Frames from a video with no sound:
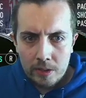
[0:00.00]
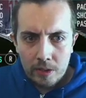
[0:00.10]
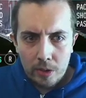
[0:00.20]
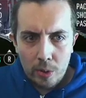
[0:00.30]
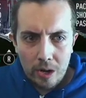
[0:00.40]

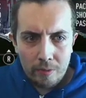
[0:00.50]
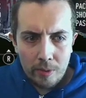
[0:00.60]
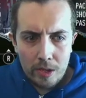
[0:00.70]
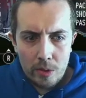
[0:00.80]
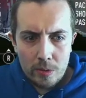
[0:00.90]
Who haven't we
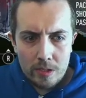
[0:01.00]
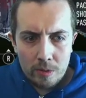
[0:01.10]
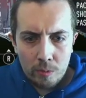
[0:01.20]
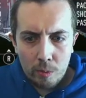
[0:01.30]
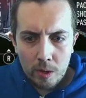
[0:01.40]
used in a
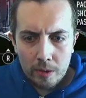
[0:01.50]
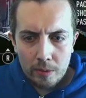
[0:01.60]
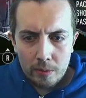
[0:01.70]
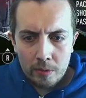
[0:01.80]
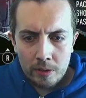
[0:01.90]

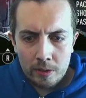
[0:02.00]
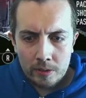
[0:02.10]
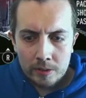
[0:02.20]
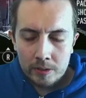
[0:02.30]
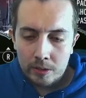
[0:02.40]
while?
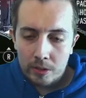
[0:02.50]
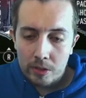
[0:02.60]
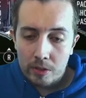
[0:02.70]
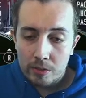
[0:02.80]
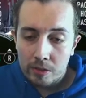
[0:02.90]

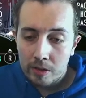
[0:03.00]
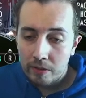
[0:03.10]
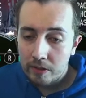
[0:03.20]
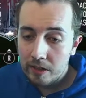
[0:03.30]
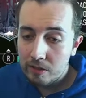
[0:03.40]
Use
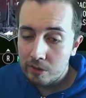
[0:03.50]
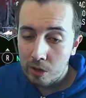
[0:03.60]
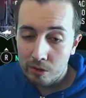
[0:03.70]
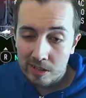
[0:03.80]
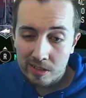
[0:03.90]
Fernando
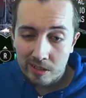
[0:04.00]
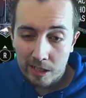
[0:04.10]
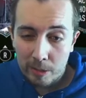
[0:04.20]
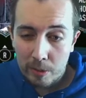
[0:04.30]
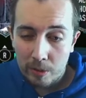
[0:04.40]
Torres. That
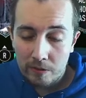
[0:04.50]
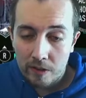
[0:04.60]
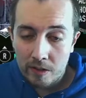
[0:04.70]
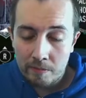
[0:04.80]
could be quite fun.